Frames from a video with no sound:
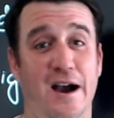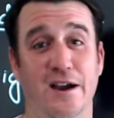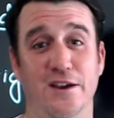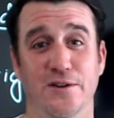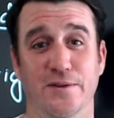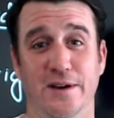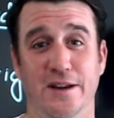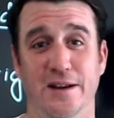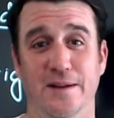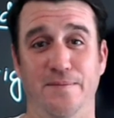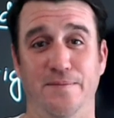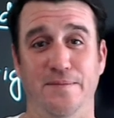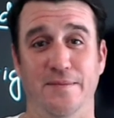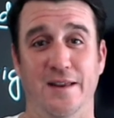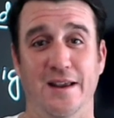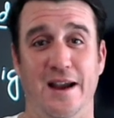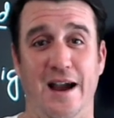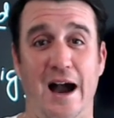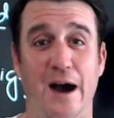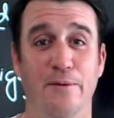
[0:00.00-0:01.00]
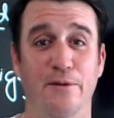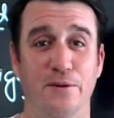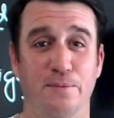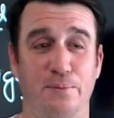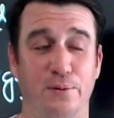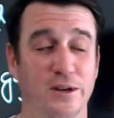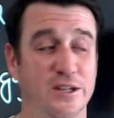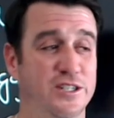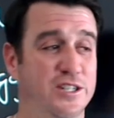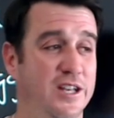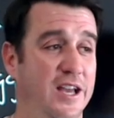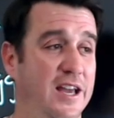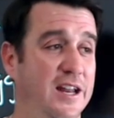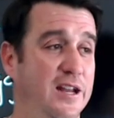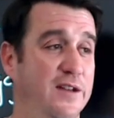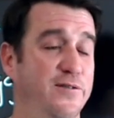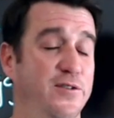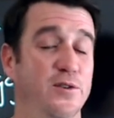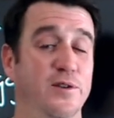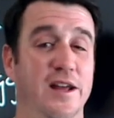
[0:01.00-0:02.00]
value in it, I would appreciate
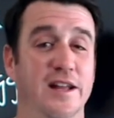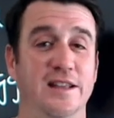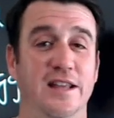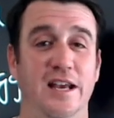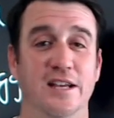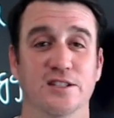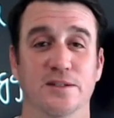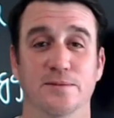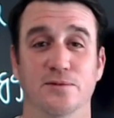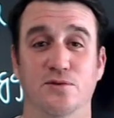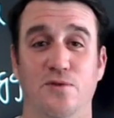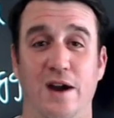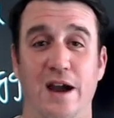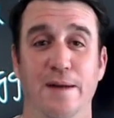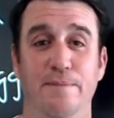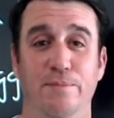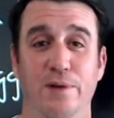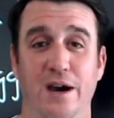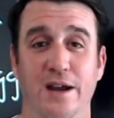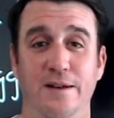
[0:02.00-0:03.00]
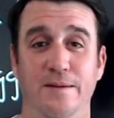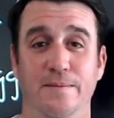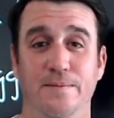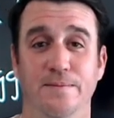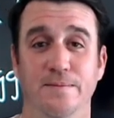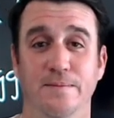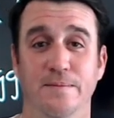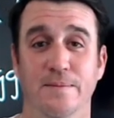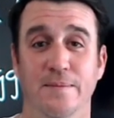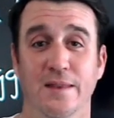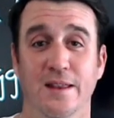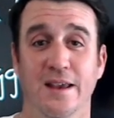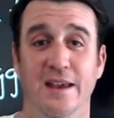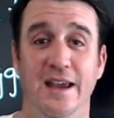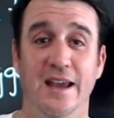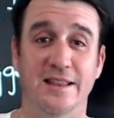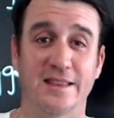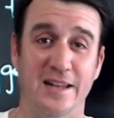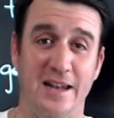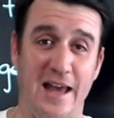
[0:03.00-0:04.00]
it if you'd hit that subscribe button,
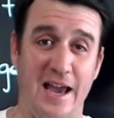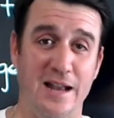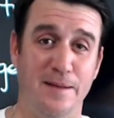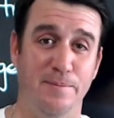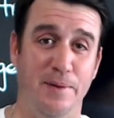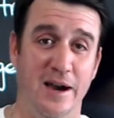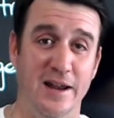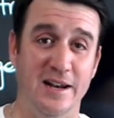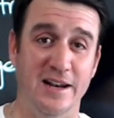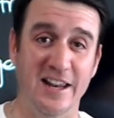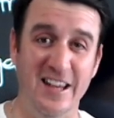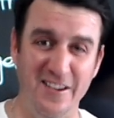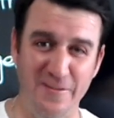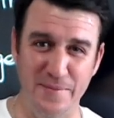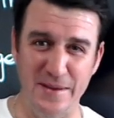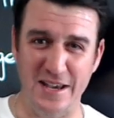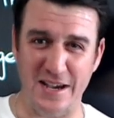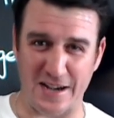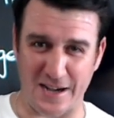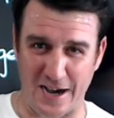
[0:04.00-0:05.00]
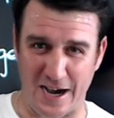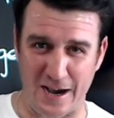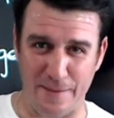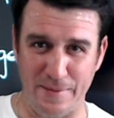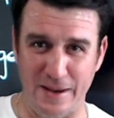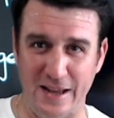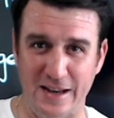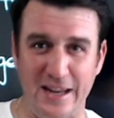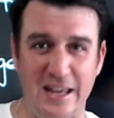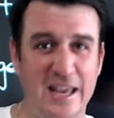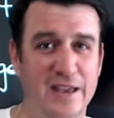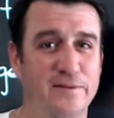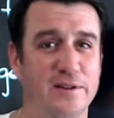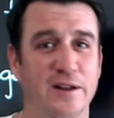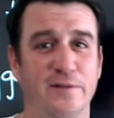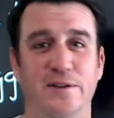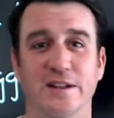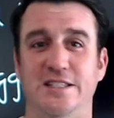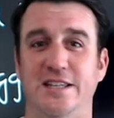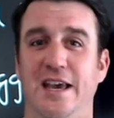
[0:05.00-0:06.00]
hit the like button, leave me a comment, even
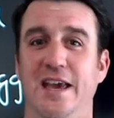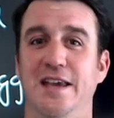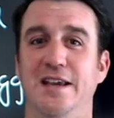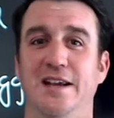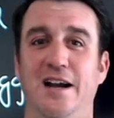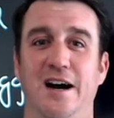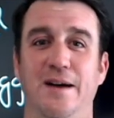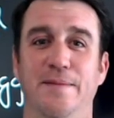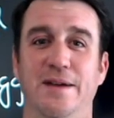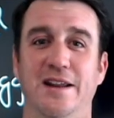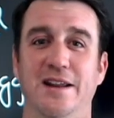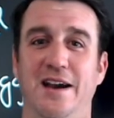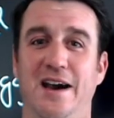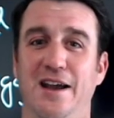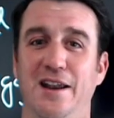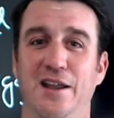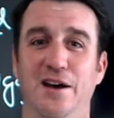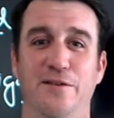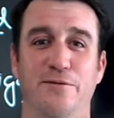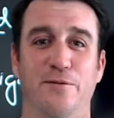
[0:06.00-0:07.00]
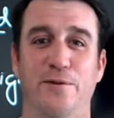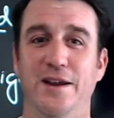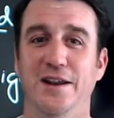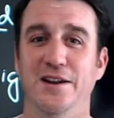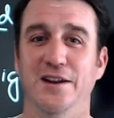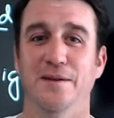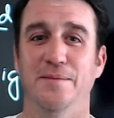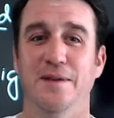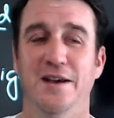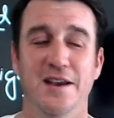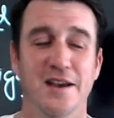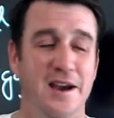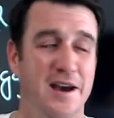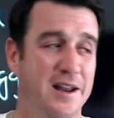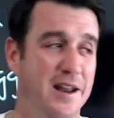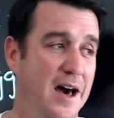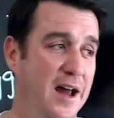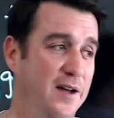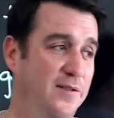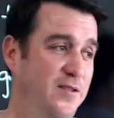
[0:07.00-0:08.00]
if it's a hate comment. I love reading them.
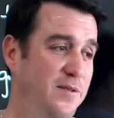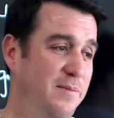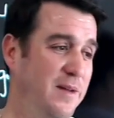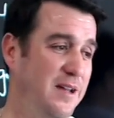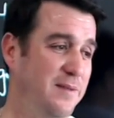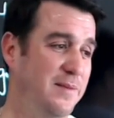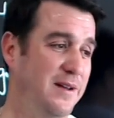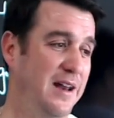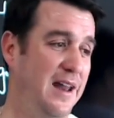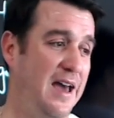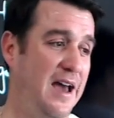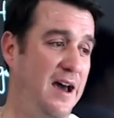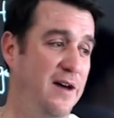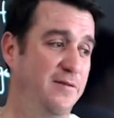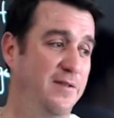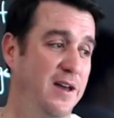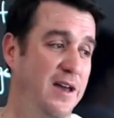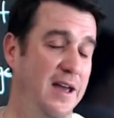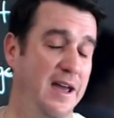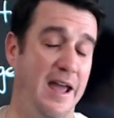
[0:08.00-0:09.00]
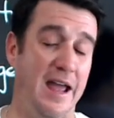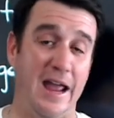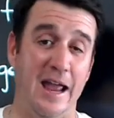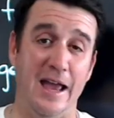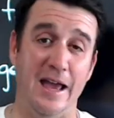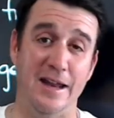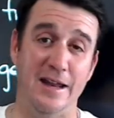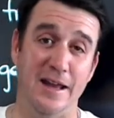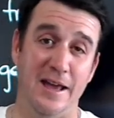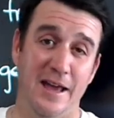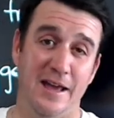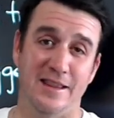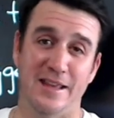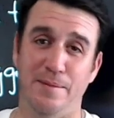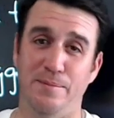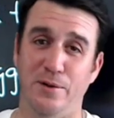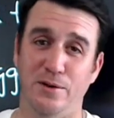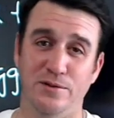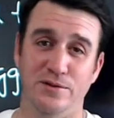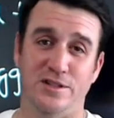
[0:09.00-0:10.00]
A lot of them make me laugh, and
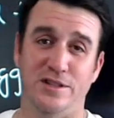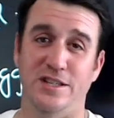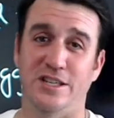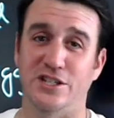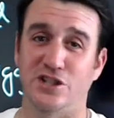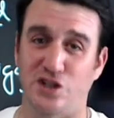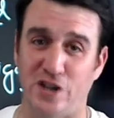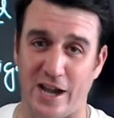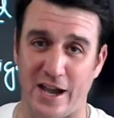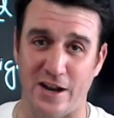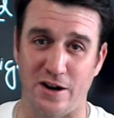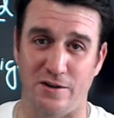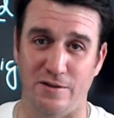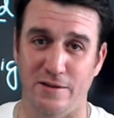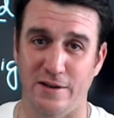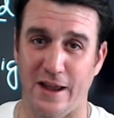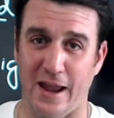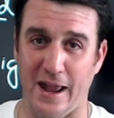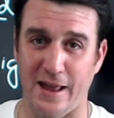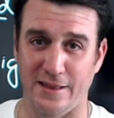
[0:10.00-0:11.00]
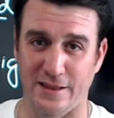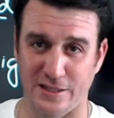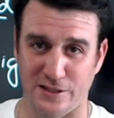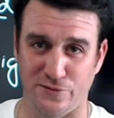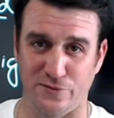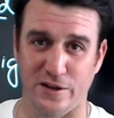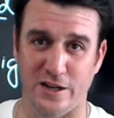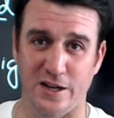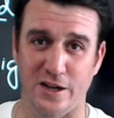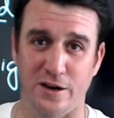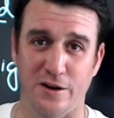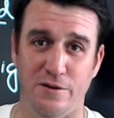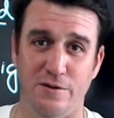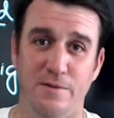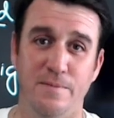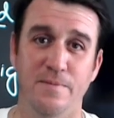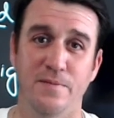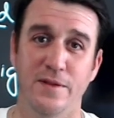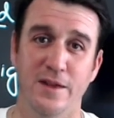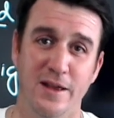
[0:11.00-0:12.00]
they boost this channel and this
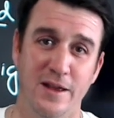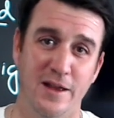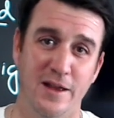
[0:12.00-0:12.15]
video